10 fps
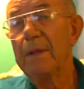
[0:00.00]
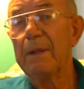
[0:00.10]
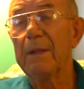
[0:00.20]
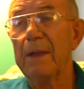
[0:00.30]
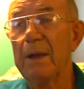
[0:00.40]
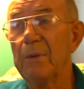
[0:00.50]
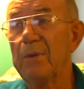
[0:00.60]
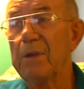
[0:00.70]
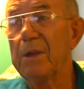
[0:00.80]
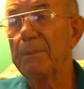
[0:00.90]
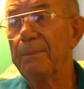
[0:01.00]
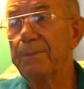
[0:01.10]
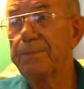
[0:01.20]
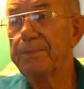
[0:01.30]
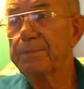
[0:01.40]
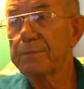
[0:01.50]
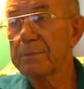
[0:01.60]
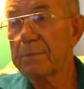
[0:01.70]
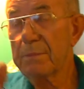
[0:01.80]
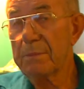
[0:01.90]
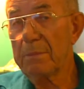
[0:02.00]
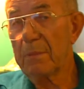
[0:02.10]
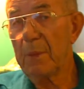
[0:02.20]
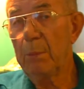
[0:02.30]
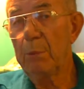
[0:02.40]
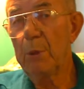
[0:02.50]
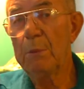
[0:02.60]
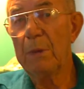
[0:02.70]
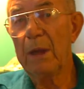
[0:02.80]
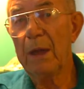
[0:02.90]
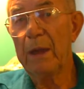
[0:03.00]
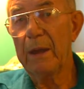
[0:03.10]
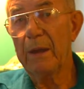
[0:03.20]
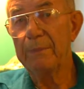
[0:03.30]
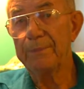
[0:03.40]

and that was it. Blew my light out.